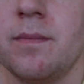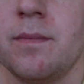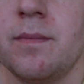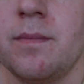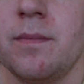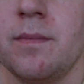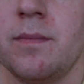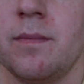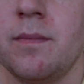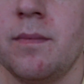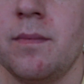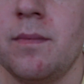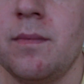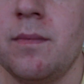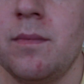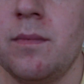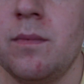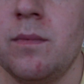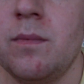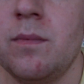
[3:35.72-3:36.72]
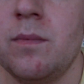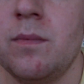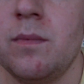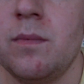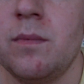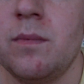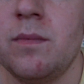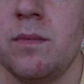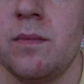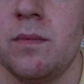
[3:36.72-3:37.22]
We hardly know one
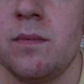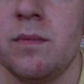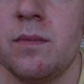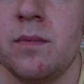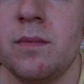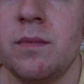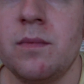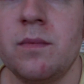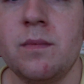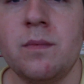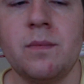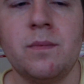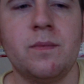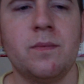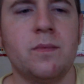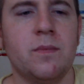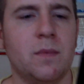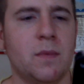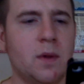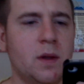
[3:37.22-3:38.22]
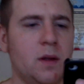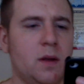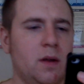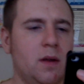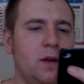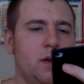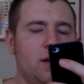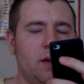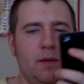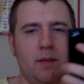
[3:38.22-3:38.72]
another.
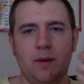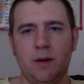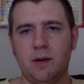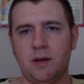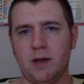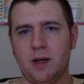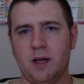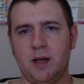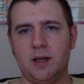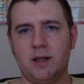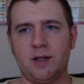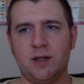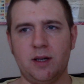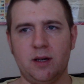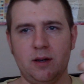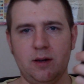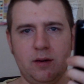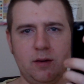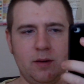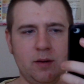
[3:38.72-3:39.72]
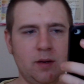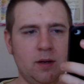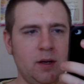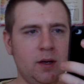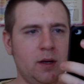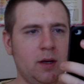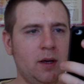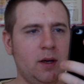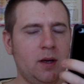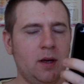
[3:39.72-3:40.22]
Um, okay, so
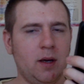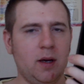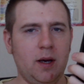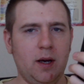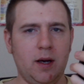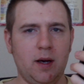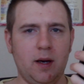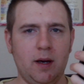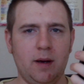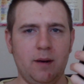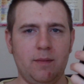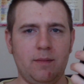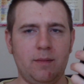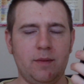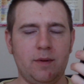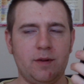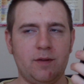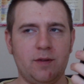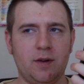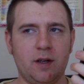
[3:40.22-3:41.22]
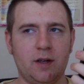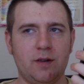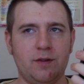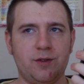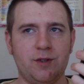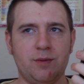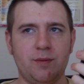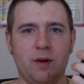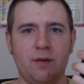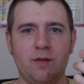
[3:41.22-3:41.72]
um, let's think
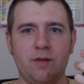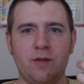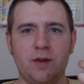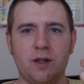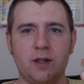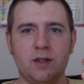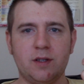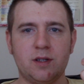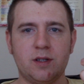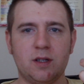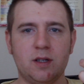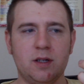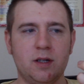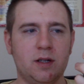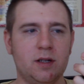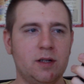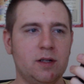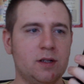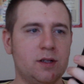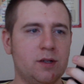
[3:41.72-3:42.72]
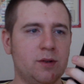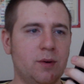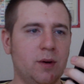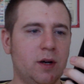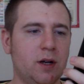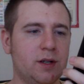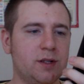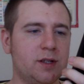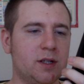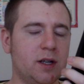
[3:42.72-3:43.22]
of some other things to, to
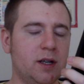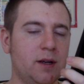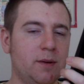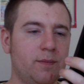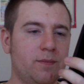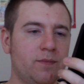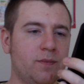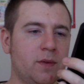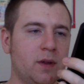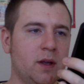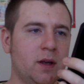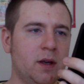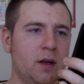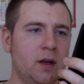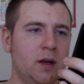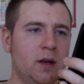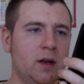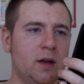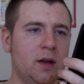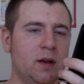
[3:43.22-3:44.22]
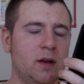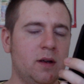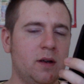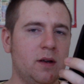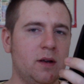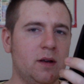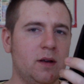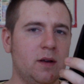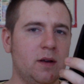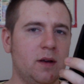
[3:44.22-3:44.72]
ask it.
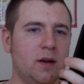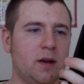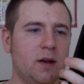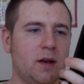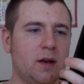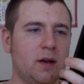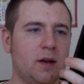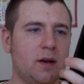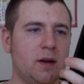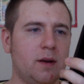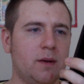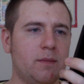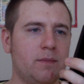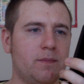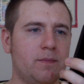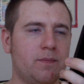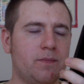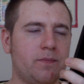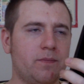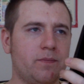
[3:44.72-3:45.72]
Um,